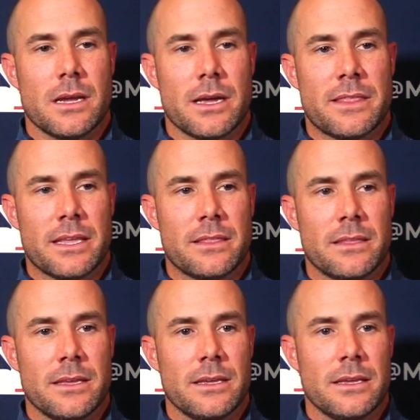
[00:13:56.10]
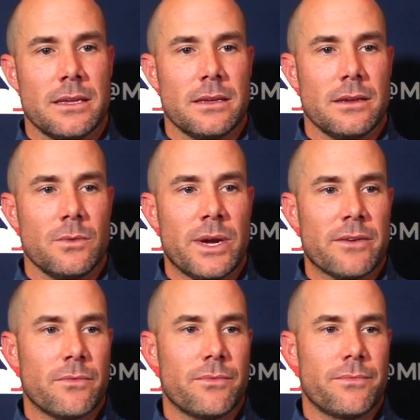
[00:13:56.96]
think we have
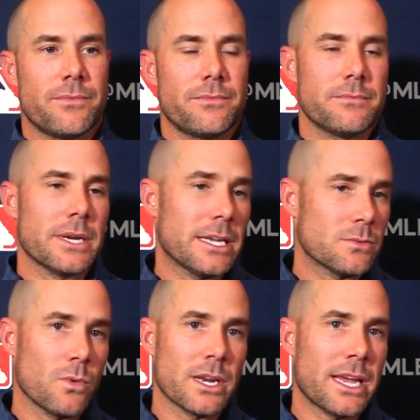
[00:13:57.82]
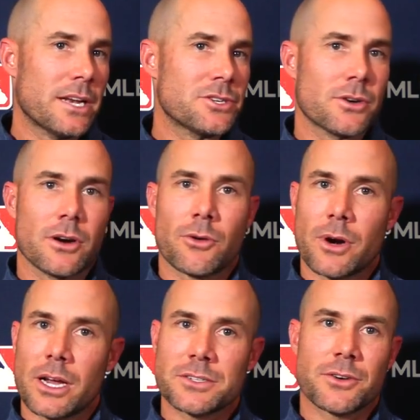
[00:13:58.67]
one catcher on our
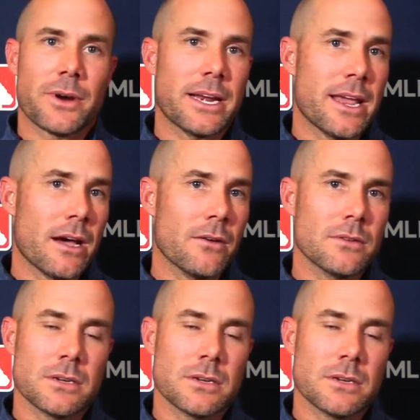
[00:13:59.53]
roster right now.